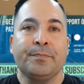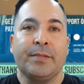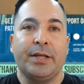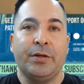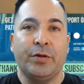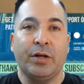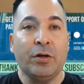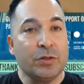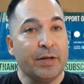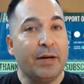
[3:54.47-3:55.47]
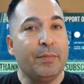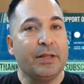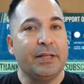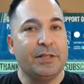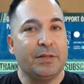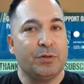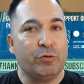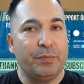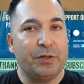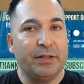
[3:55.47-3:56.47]
You can also get a monthly
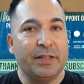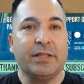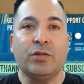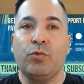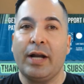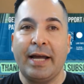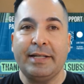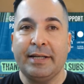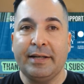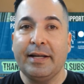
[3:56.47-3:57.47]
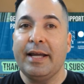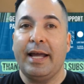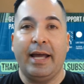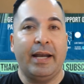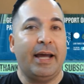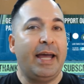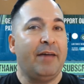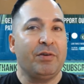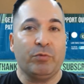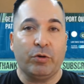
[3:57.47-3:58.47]
subscription. This is what I did, and I
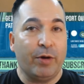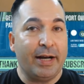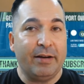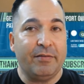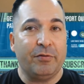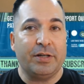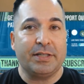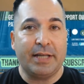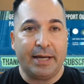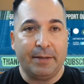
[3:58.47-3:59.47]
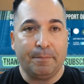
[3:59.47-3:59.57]
haven't regretted it for a second.